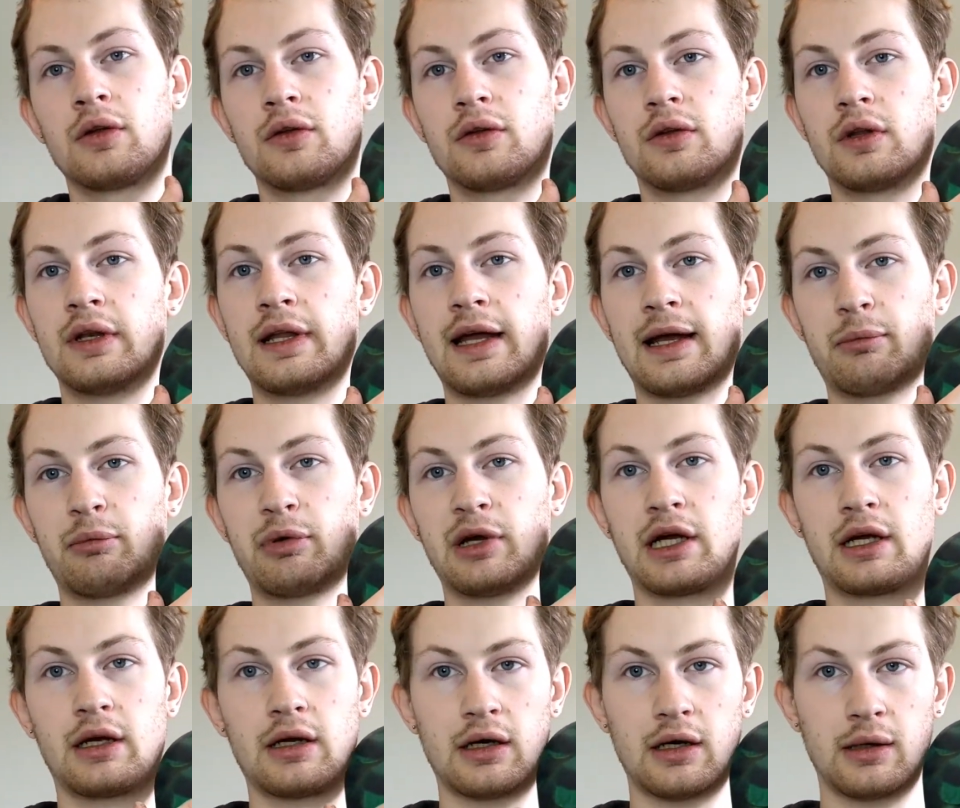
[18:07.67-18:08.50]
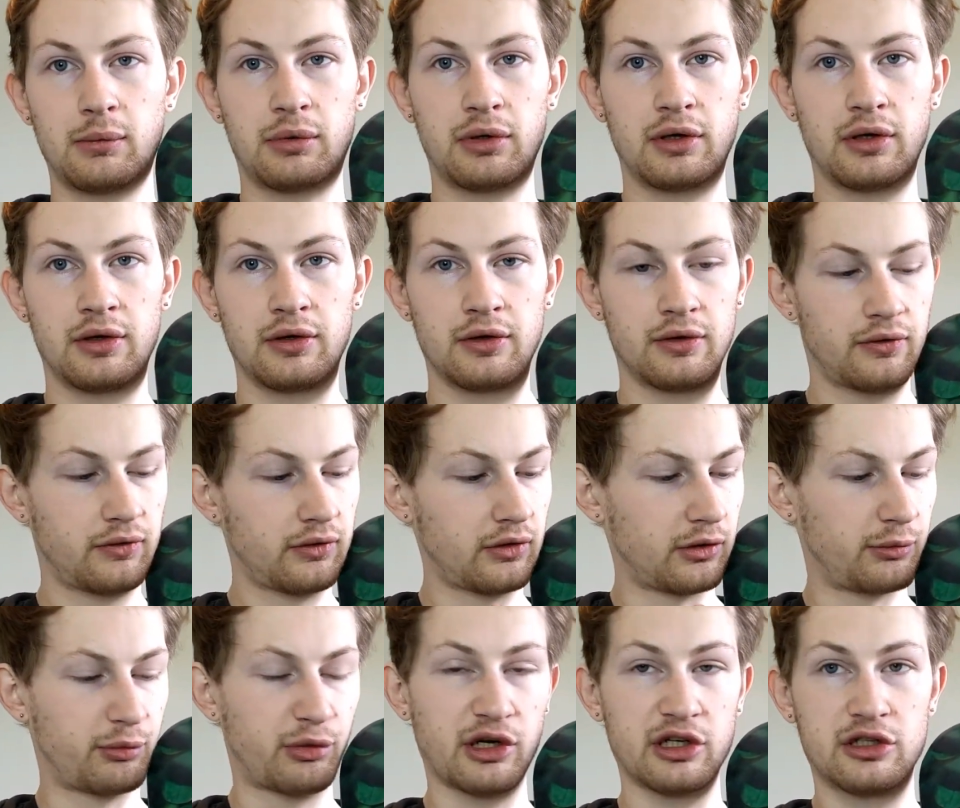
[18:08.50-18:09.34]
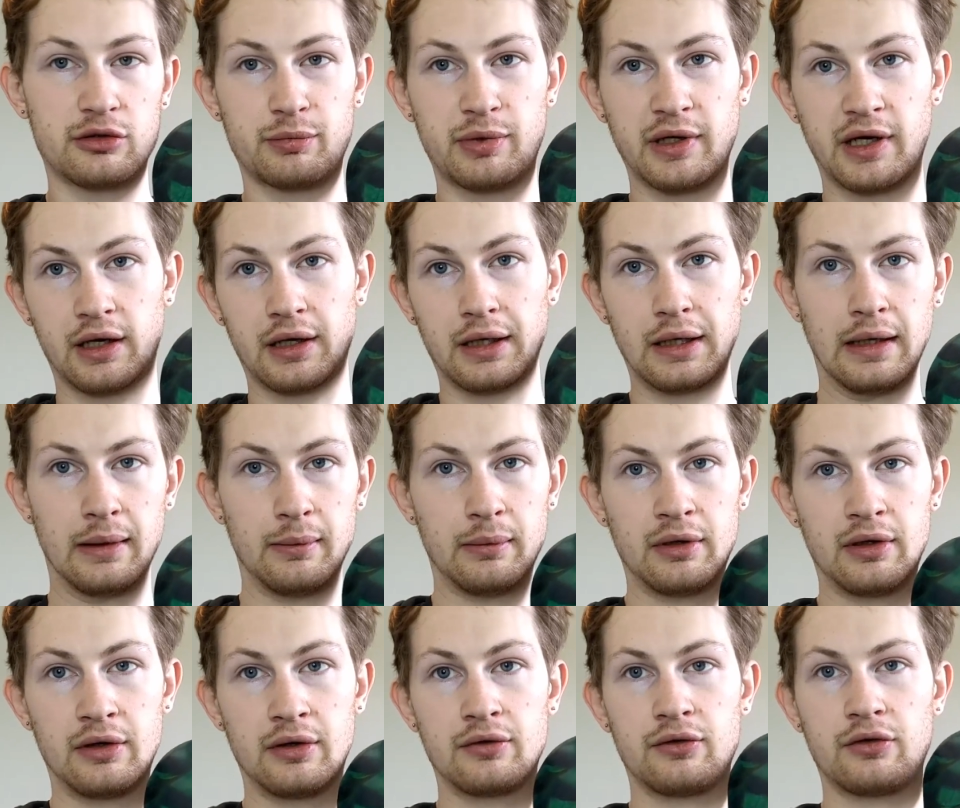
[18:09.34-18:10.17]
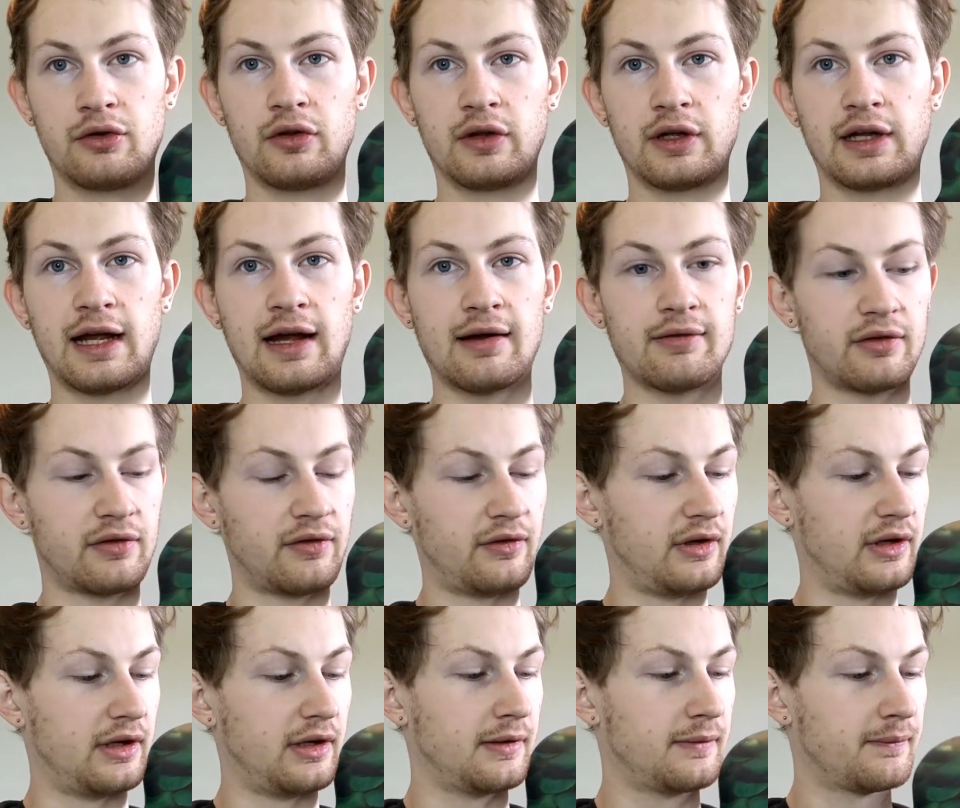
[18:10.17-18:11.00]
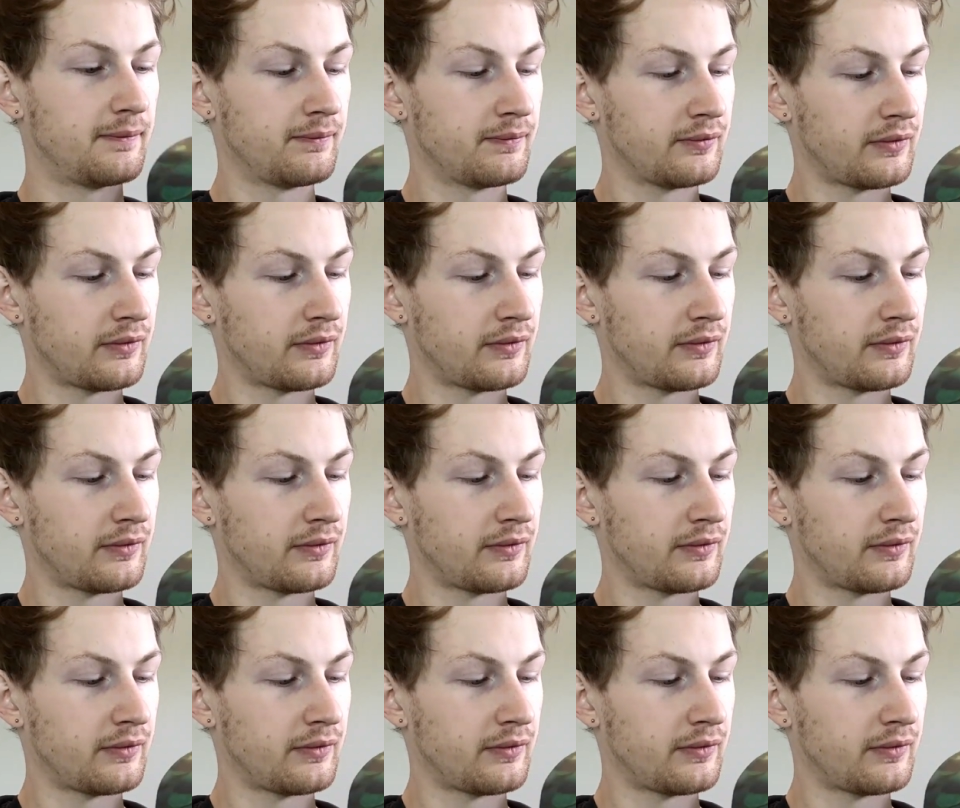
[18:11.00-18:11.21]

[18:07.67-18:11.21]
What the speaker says: the neck pickup to the bridge pickup to the cavity.